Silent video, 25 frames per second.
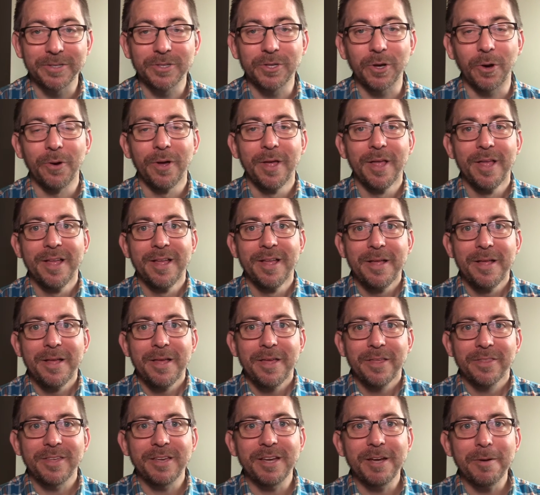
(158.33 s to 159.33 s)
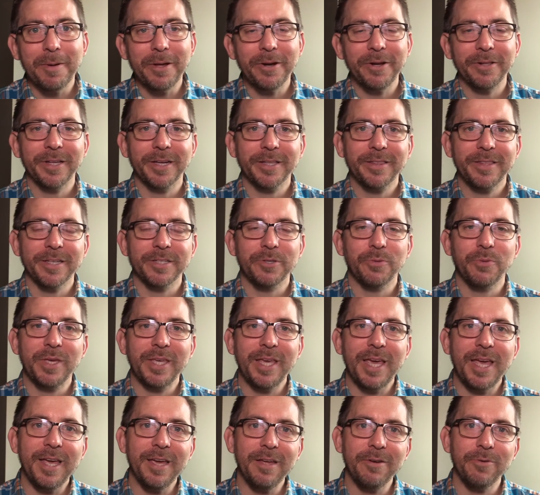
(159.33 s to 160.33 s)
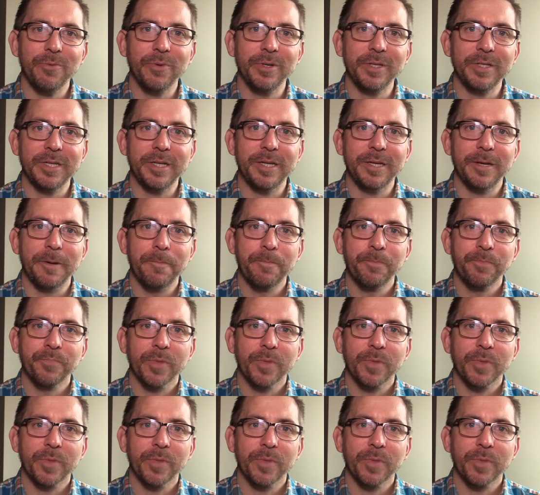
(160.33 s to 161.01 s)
So think about it like this. We can't really,